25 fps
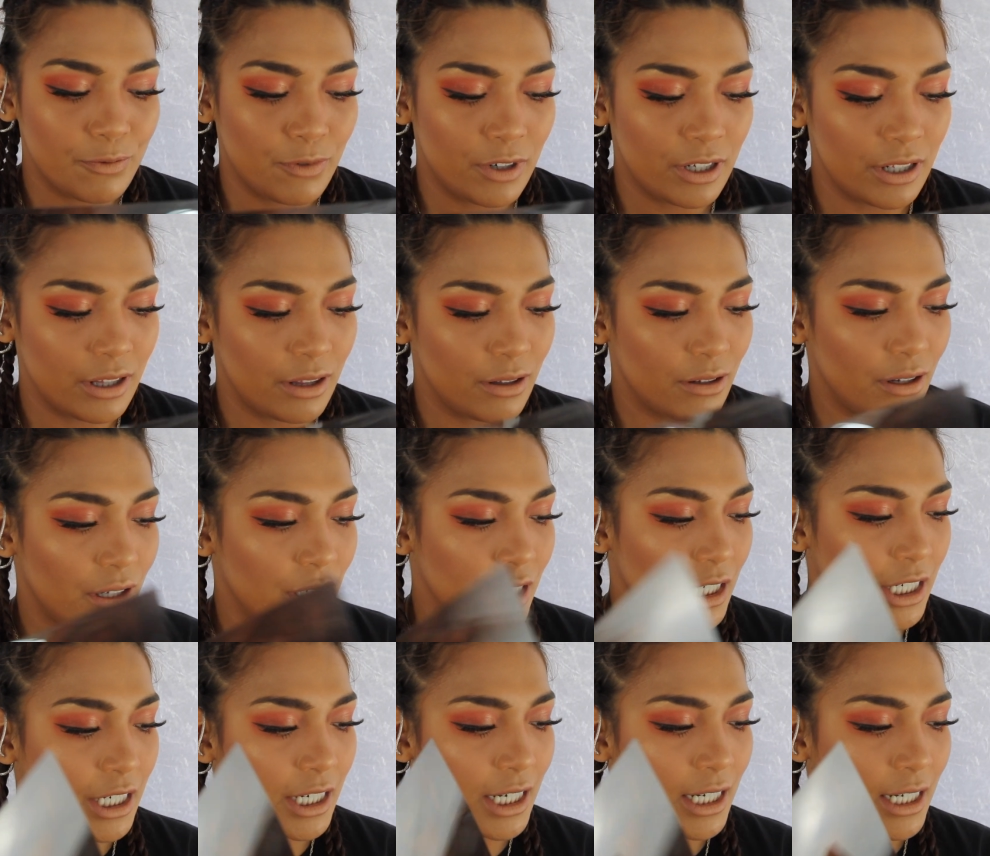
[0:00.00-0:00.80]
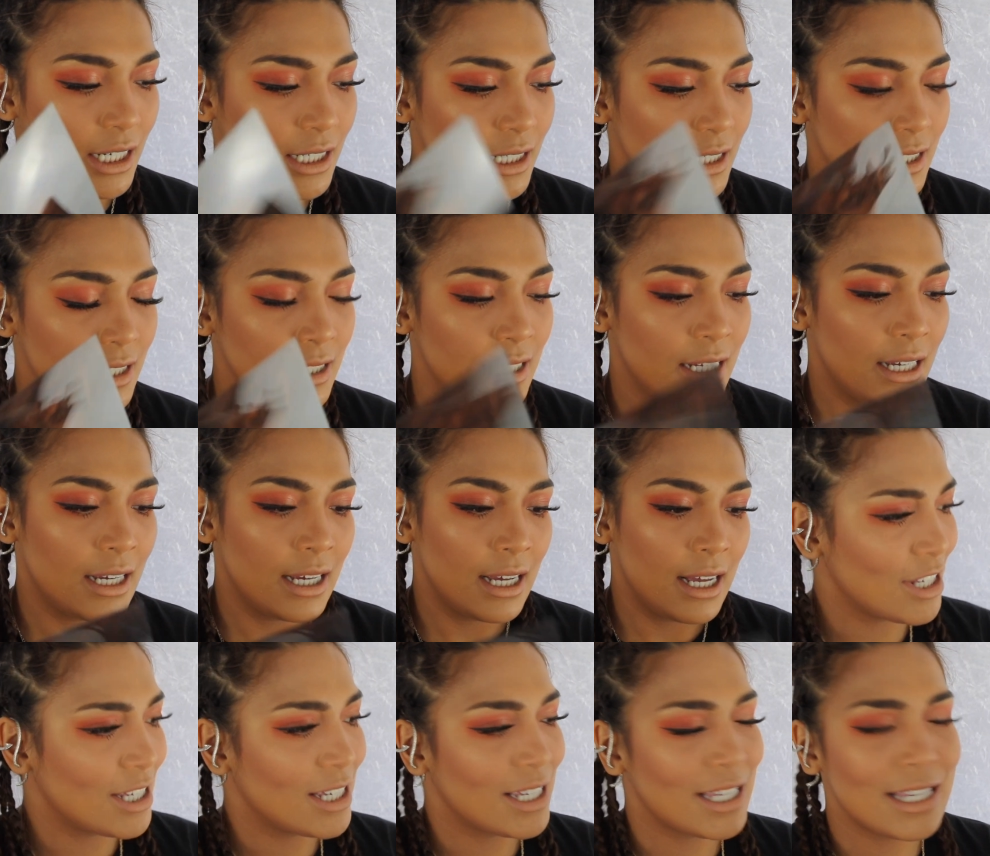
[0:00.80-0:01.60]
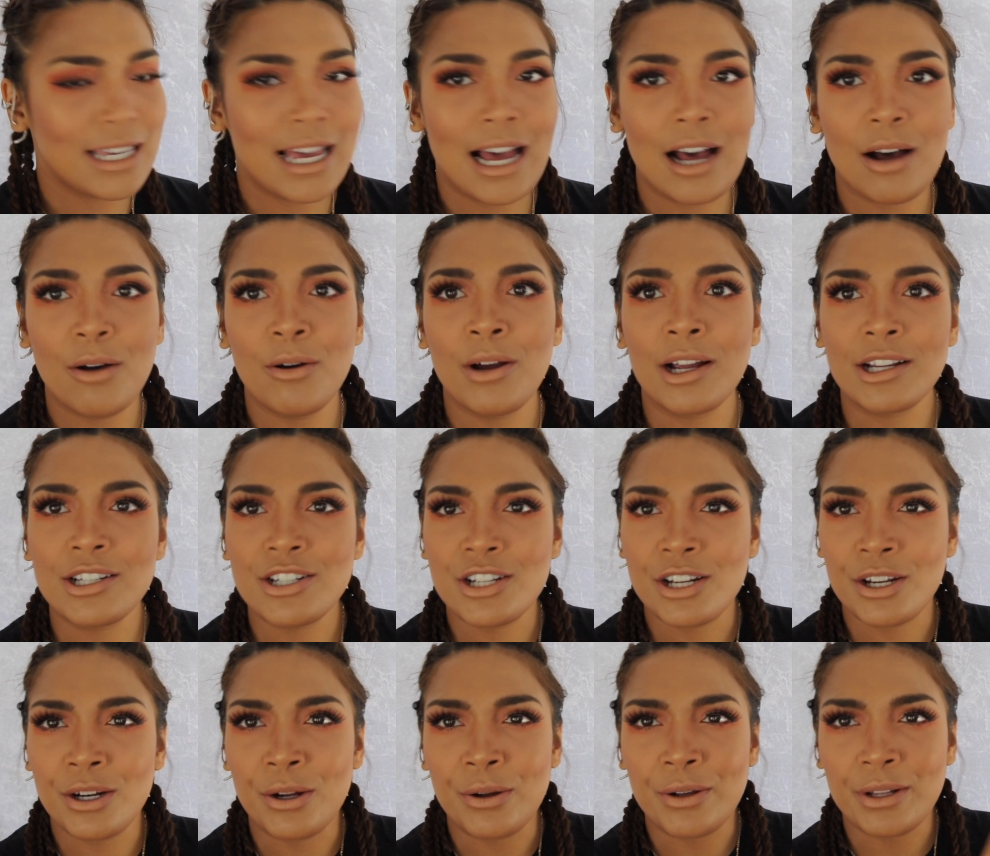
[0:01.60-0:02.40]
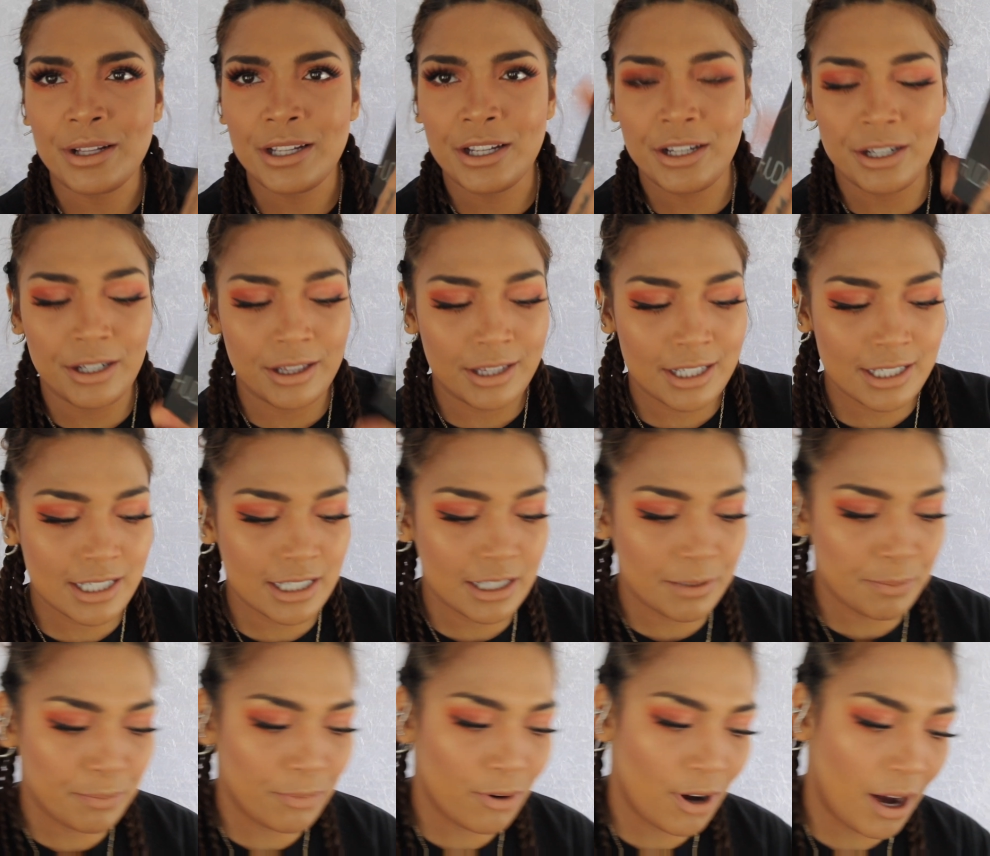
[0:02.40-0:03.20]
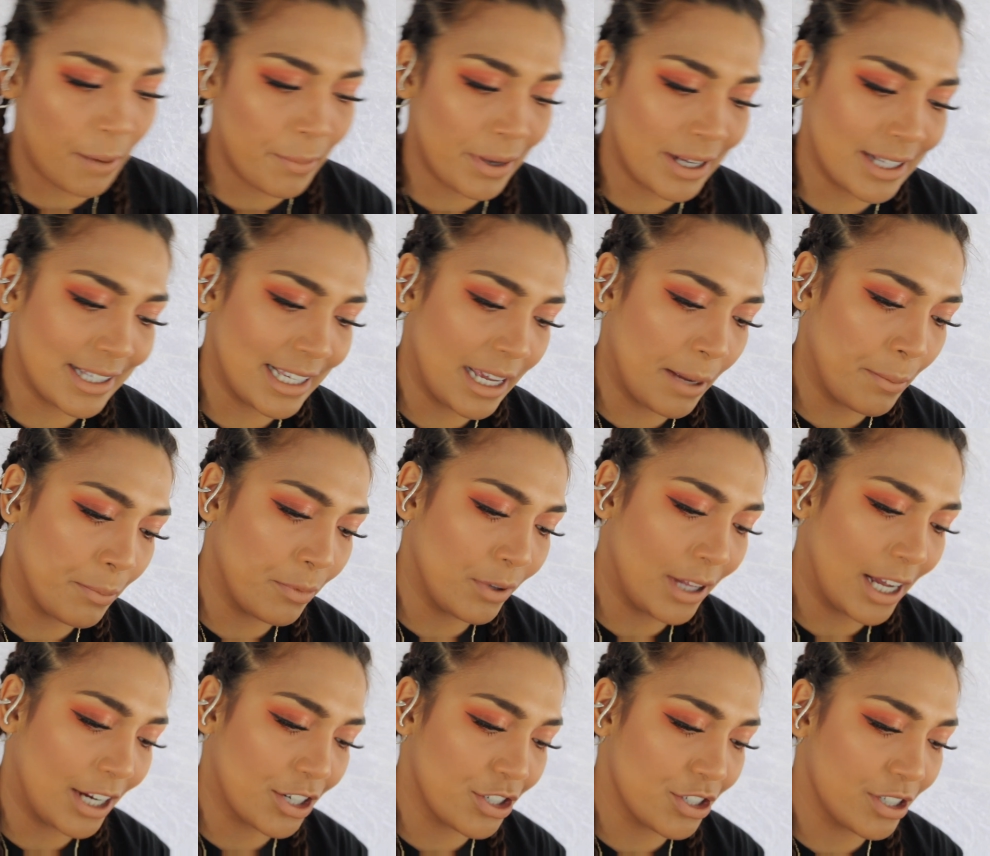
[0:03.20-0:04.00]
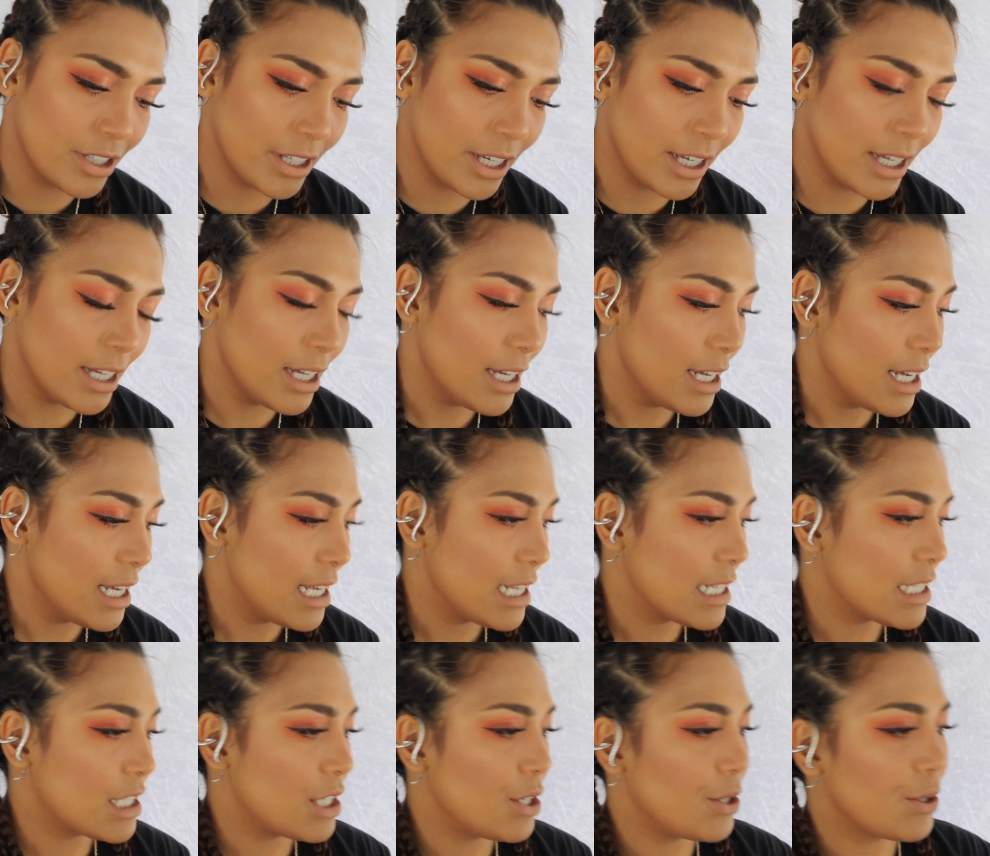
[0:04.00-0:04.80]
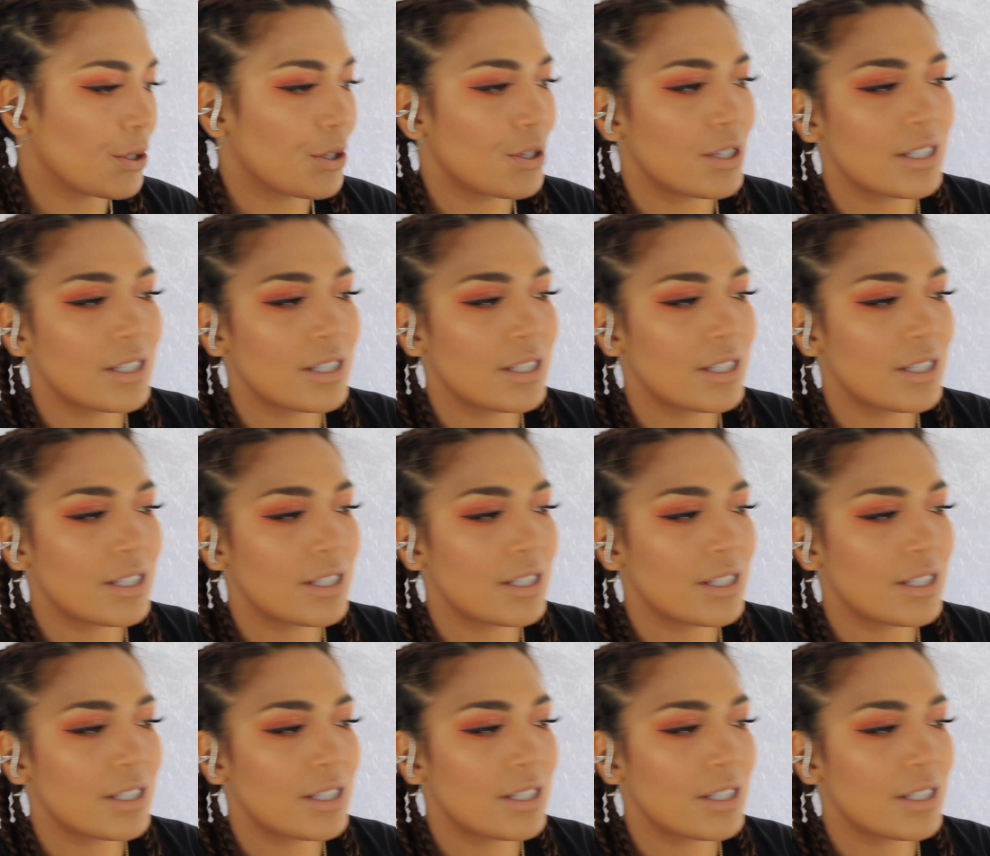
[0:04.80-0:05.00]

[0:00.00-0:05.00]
with Huda's? Yeah, oh, actually, you know, this is a prime example, actually. So you